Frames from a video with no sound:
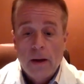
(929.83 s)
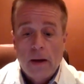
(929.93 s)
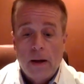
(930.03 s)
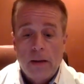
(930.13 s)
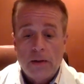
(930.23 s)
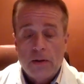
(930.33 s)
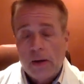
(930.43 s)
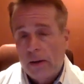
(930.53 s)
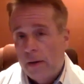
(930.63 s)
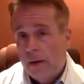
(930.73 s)
And the
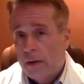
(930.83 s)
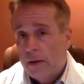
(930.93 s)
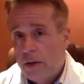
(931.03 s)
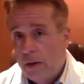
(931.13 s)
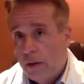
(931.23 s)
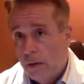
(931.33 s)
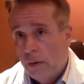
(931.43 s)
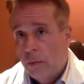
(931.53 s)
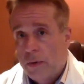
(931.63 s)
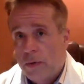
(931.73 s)
second thing that she
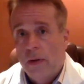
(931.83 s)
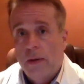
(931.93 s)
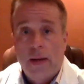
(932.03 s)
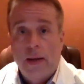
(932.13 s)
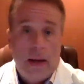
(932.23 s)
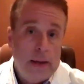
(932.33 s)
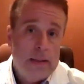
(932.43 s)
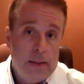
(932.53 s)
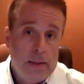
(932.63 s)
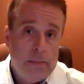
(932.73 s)
noted was that the
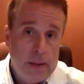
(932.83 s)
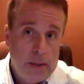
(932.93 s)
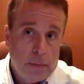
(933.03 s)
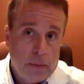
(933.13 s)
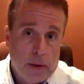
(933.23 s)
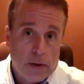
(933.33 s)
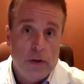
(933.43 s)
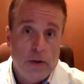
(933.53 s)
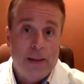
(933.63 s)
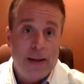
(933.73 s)
ATP
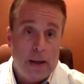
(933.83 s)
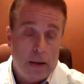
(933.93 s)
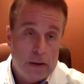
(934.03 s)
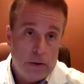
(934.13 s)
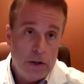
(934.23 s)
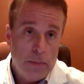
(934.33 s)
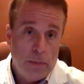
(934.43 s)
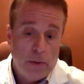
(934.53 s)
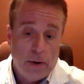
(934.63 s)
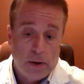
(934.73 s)
production, the energy
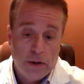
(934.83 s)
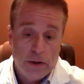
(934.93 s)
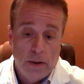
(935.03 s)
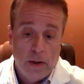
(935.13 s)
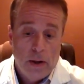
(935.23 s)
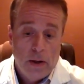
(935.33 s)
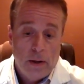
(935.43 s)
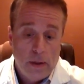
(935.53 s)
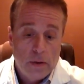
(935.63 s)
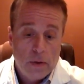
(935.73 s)
production,
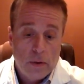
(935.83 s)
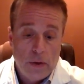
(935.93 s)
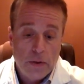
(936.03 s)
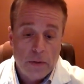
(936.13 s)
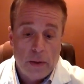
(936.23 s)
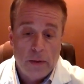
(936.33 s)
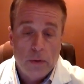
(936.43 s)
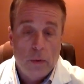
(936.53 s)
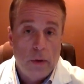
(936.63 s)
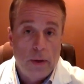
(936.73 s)
increased by
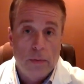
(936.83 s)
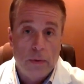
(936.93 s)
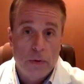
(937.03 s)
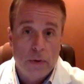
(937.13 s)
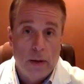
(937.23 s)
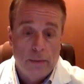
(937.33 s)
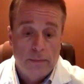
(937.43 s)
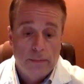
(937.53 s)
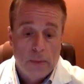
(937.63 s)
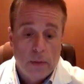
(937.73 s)
20%.
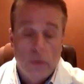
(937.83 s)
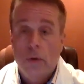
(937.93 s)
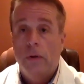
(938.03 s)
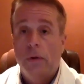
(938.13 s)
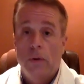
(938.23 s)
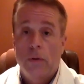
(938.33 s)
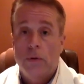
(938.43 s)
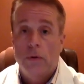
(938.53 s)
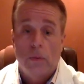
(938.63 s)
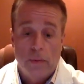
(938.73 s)
Who couldn't
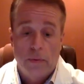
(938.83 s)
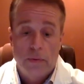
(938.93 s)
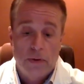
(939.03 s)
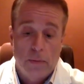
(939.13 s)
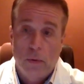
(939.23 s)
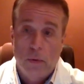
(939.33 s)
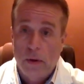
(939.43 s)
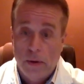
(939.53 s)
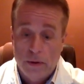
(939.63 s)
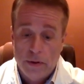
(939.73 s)
use 20% more
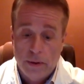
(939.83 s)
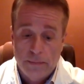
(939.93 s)
energy?